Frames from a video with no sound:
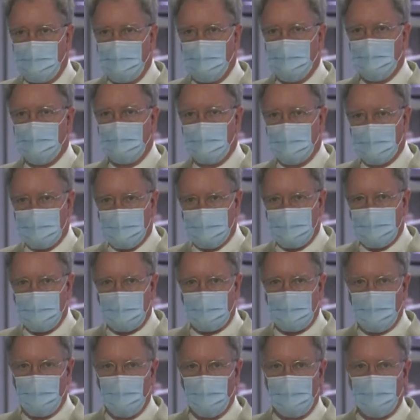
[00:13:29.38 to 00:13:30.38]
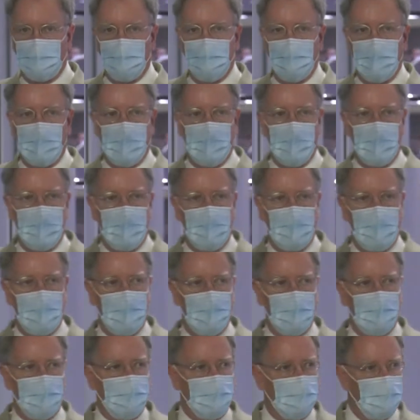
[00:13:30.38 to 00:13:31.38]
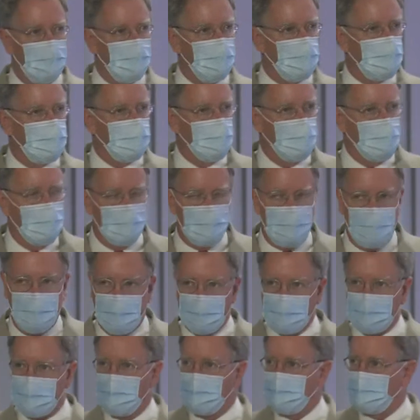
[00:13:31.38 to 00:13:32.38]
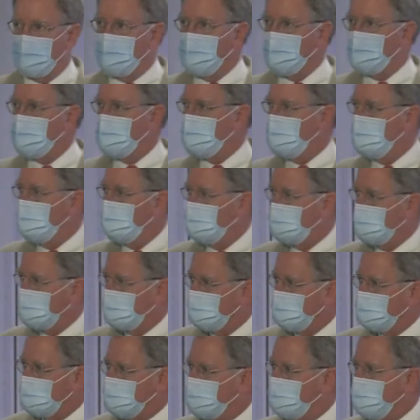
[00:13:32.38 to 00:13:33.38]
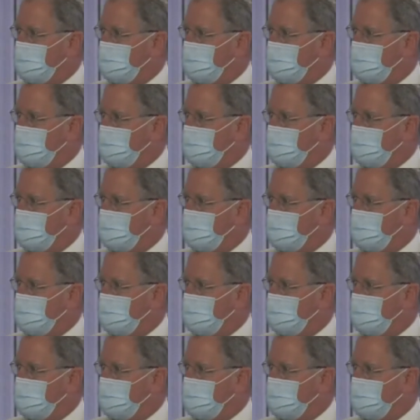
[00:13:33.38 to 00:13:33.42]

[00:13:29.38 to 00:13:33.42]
here in this checkpoint and use real passengers to give us